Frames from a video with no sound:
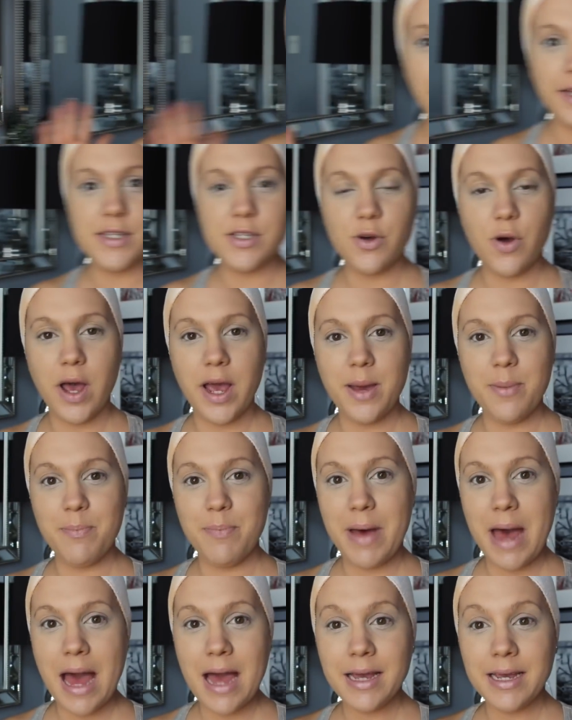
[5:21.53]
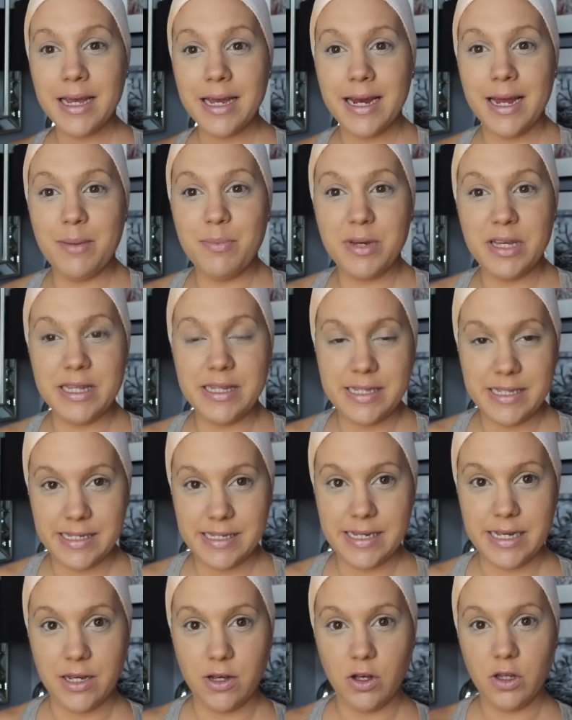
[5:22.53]
All right, so I am back and I'm
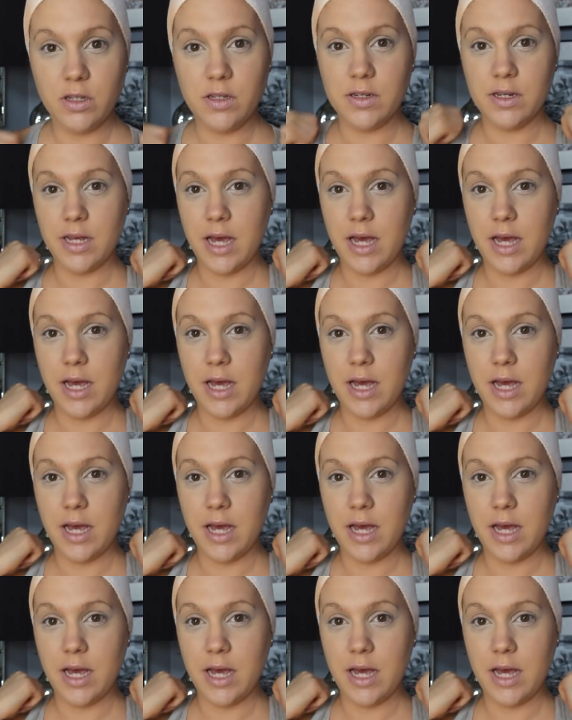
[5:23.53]
concealed.